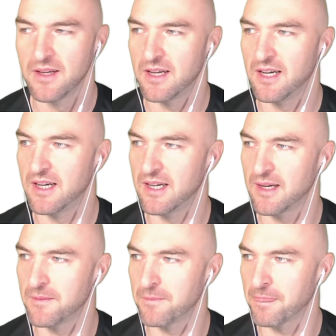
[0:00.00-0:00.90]

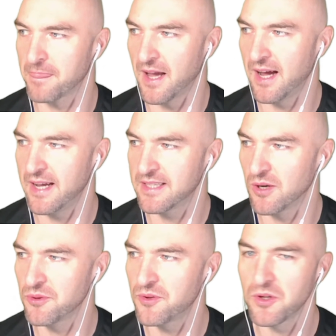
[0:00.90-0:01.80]
I
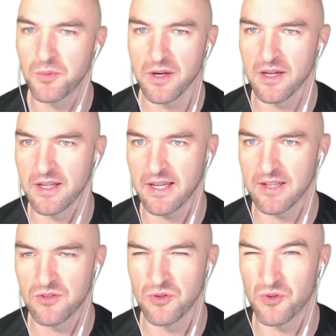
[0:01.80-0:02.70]
don't think we're gonna
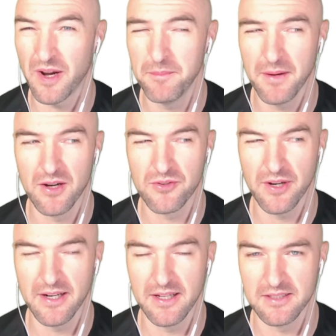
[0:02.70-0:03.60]
get to grain boundary
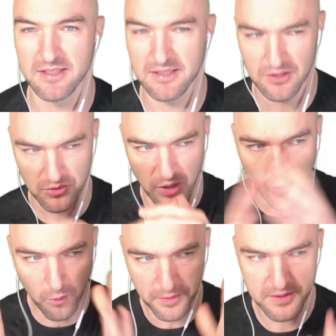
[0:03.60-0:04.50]
analysis or to
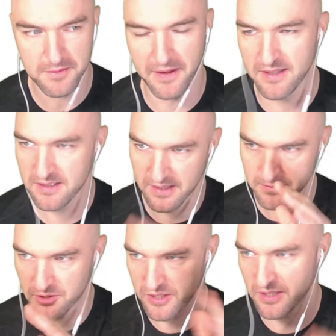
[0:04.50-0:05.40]
open spaces.
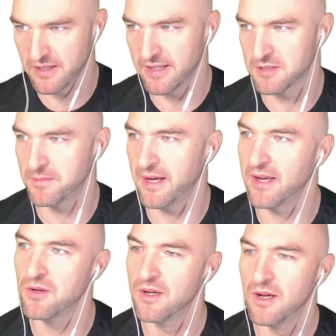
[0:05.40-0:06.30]
I'm just gonna
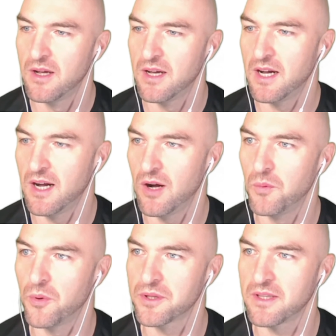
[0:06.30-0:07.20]
explain
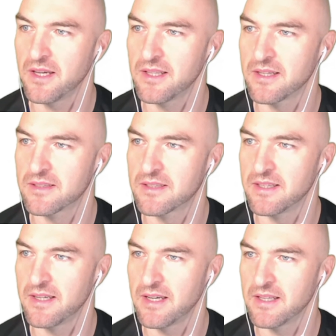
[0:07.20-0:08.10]
what the
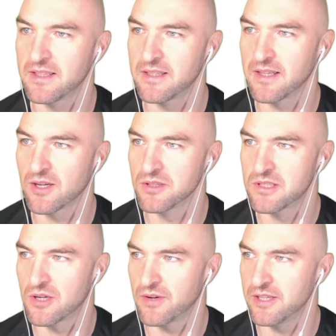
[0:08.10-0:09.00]

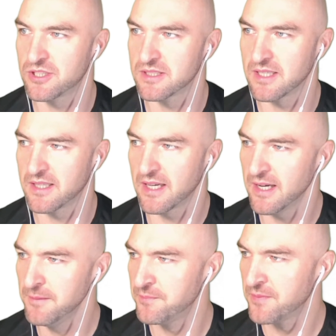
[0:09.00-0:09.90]
considerations are
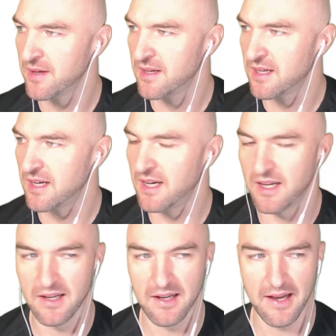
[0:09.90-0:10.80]
there.
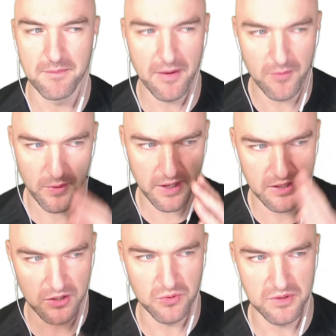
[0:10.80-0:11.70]
And maybe we're
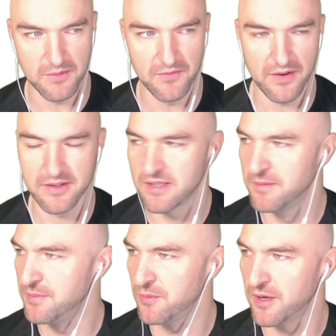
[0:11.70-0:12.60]
gonna do some very
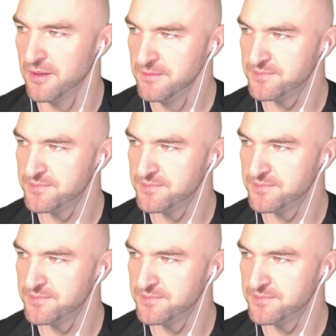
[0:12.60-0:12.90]
simple one.